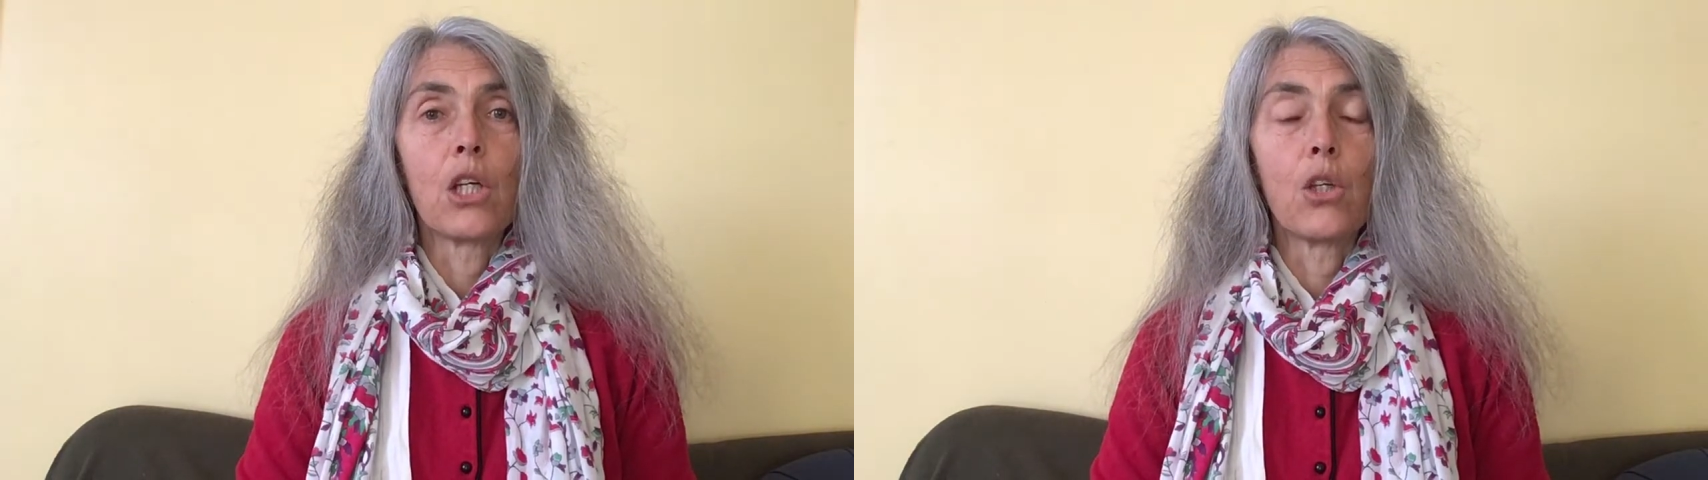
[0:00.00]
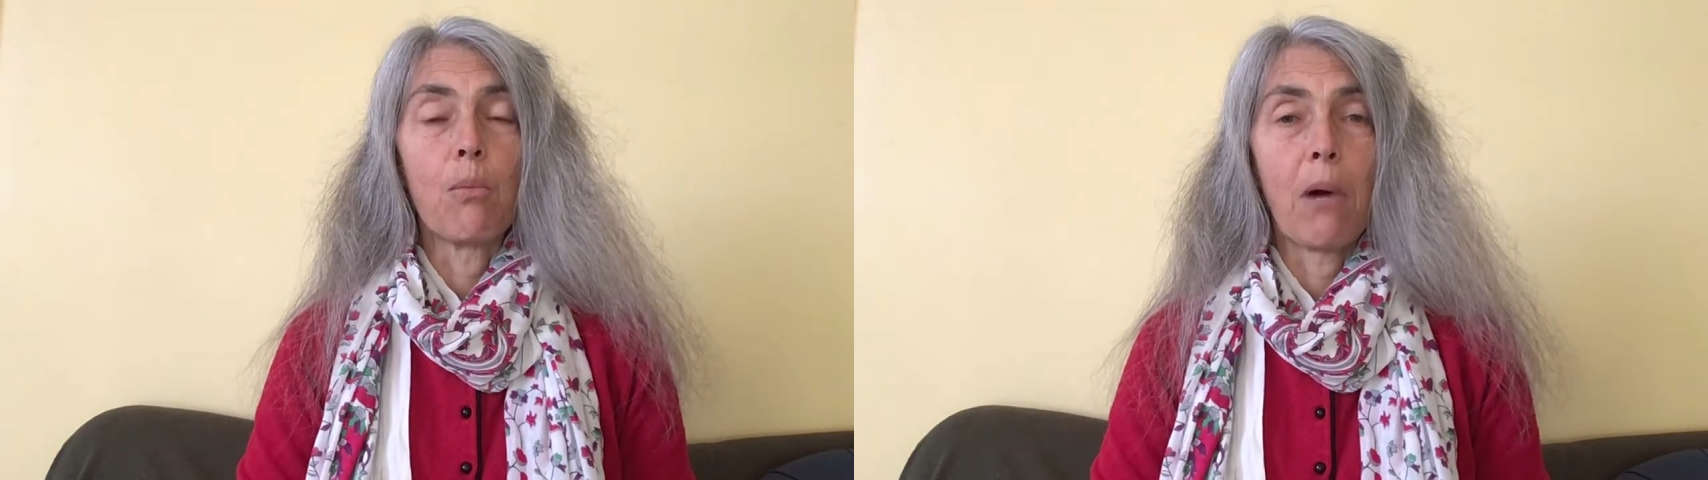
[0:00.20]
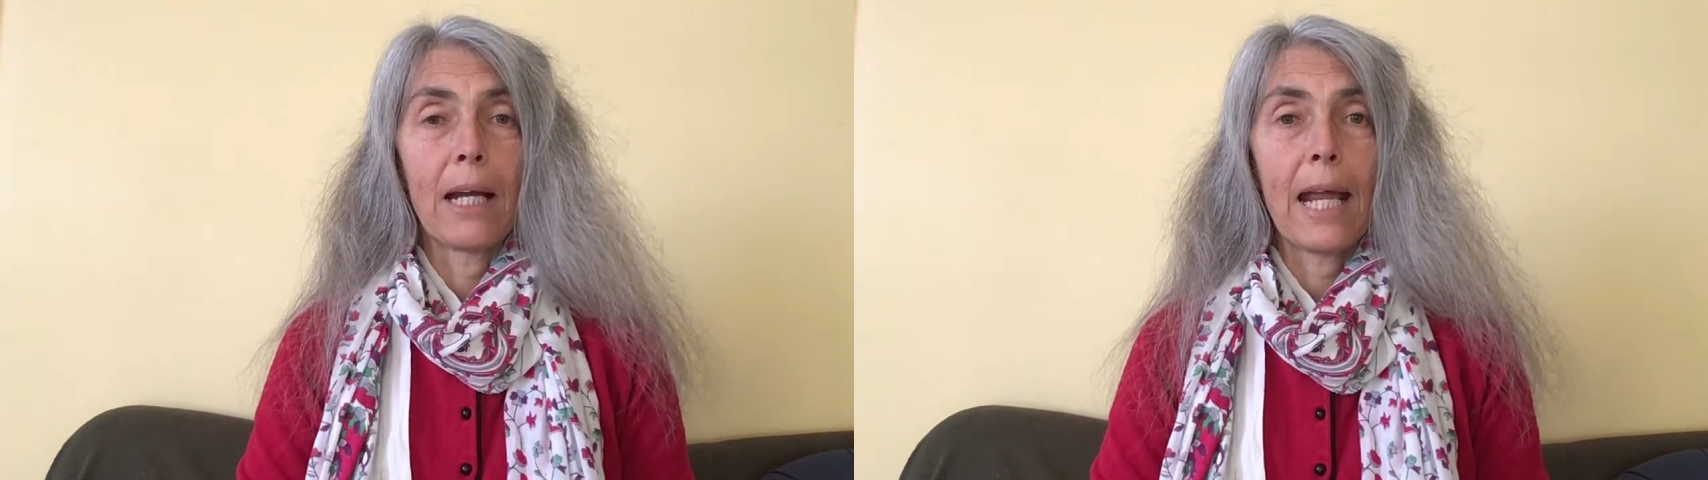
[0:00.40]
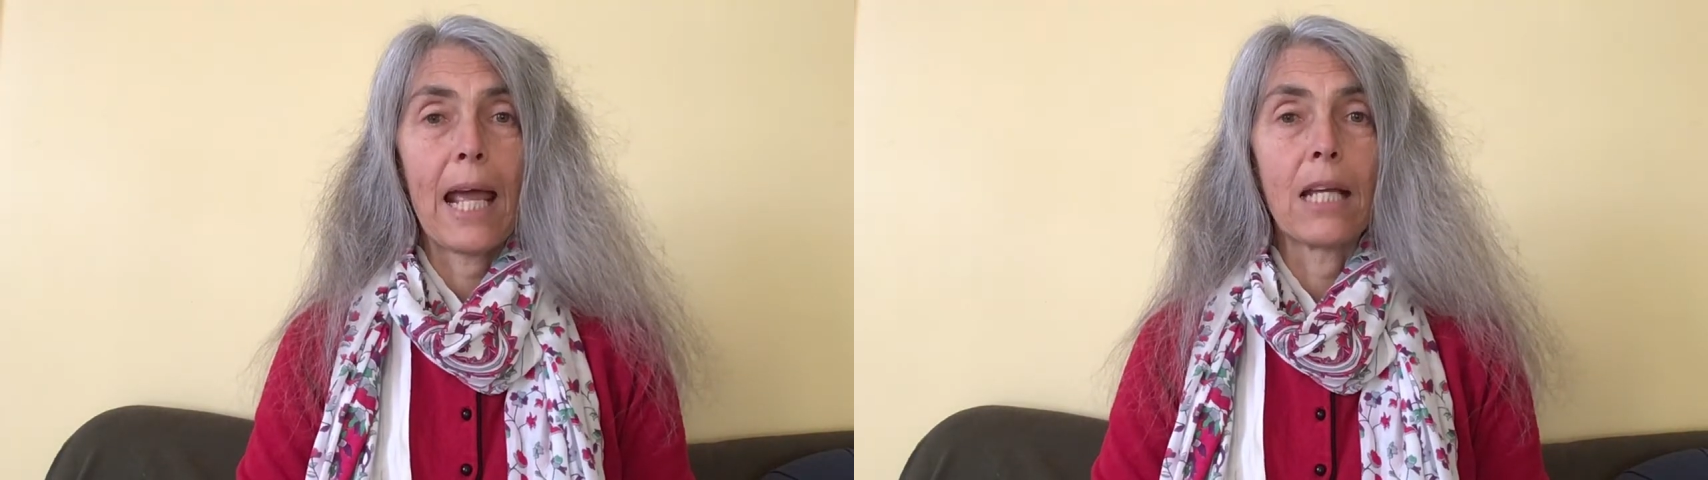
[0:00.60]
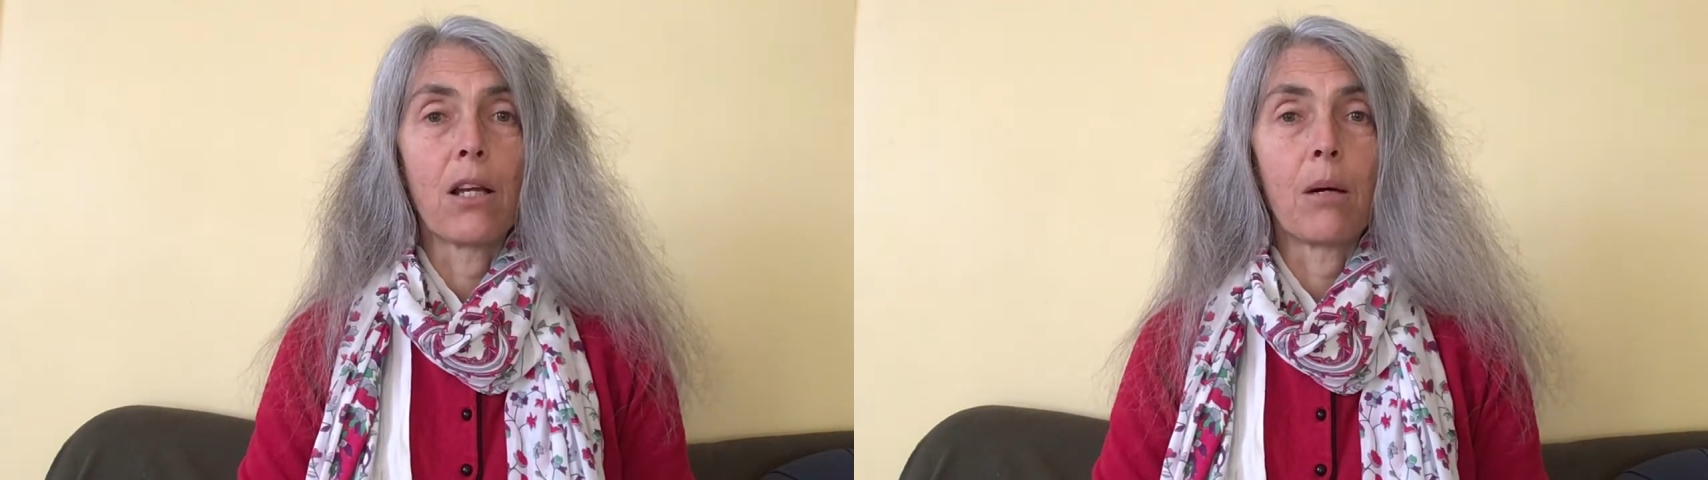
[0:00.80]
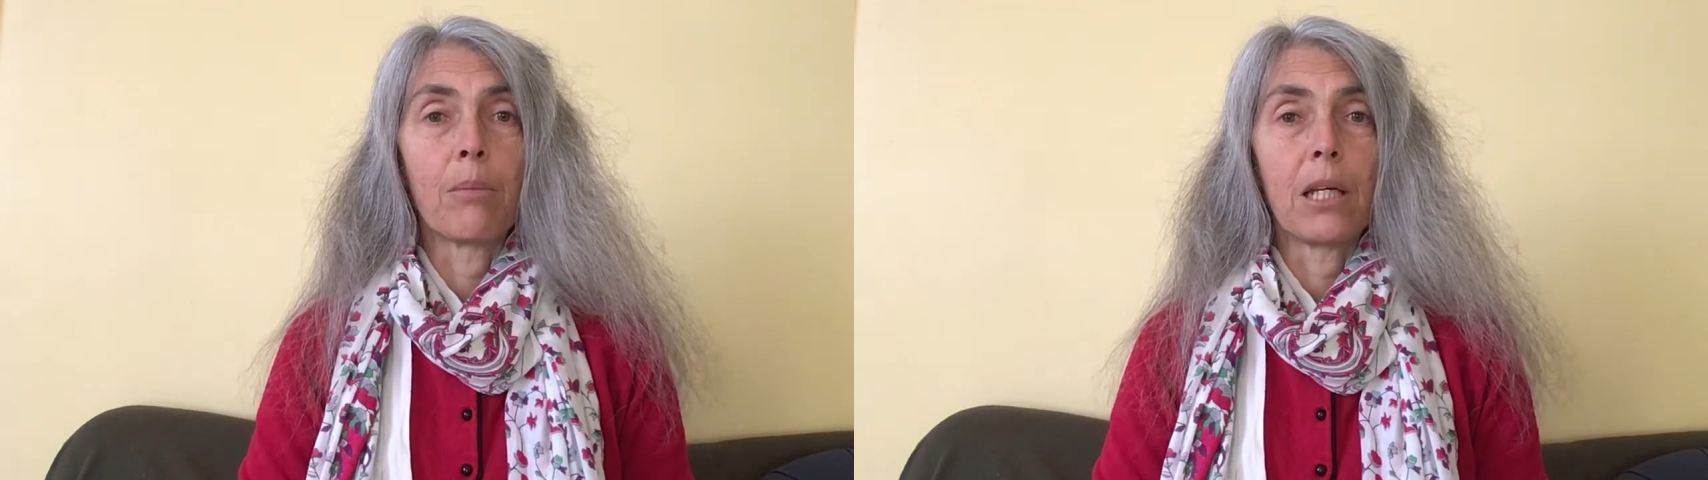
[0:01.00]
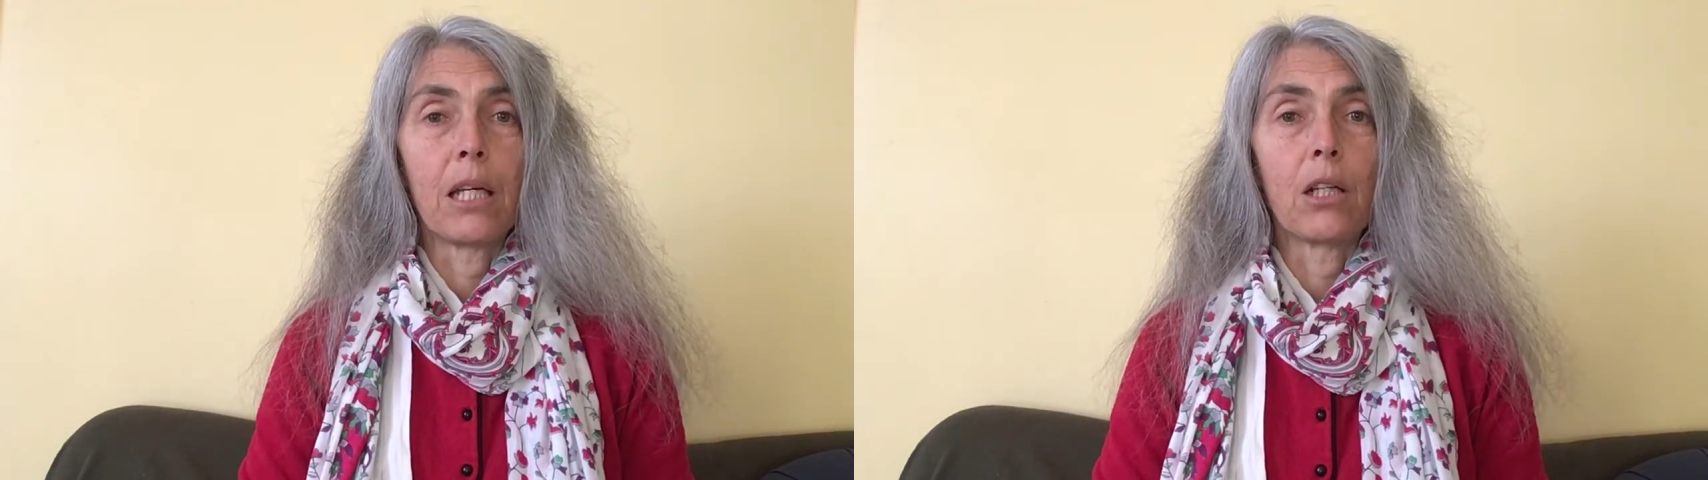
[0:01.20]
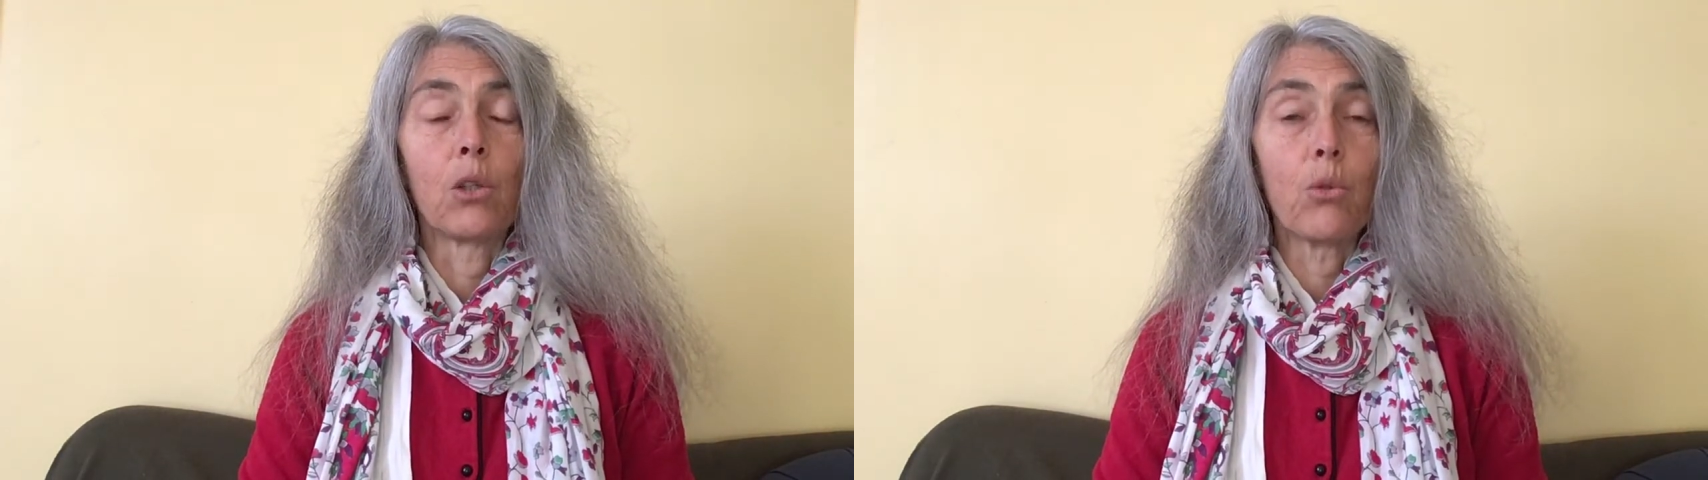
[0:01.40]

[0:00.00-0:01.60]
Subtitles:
you might end up in